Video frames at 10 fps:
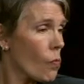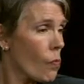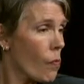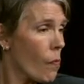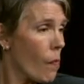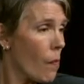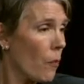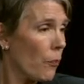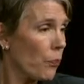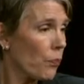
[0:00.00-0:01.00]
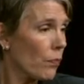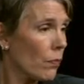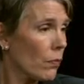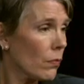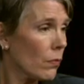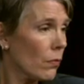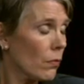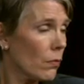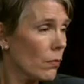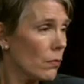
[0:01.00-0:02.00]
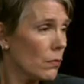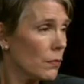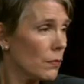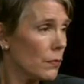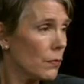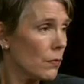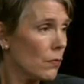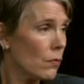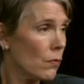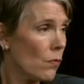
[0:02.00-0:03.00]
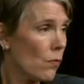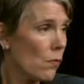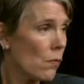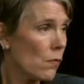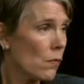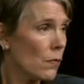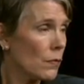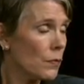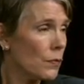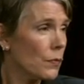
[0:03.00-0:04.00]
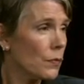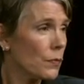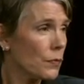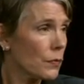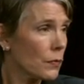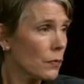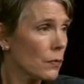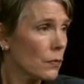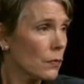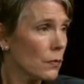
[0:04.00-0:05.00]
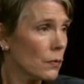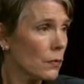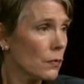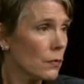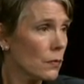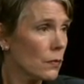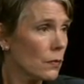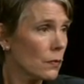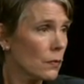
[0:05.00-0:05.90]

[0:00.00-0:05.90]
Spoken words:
(silent)